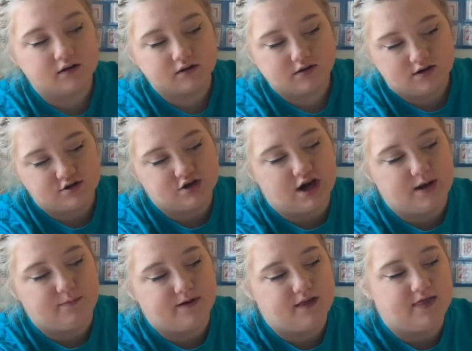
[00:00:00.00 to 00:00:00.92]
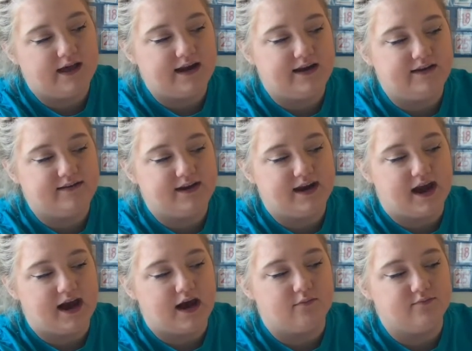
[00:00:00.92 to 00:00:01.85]
Good job. That is the
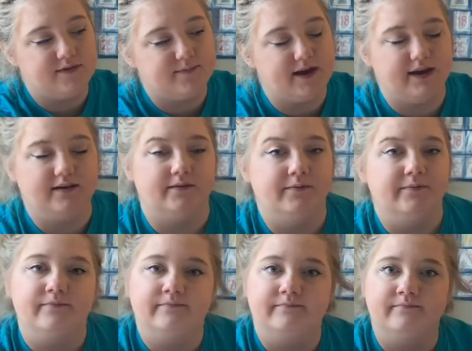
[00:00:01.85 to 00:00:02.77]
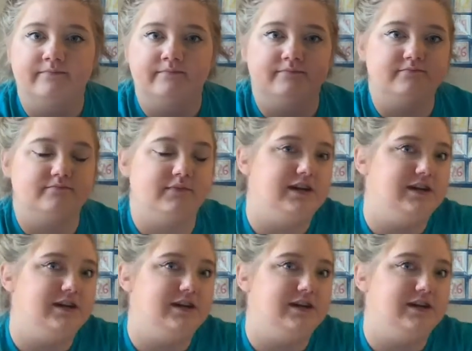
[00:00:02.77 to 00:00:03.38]
abdomen. Hmm,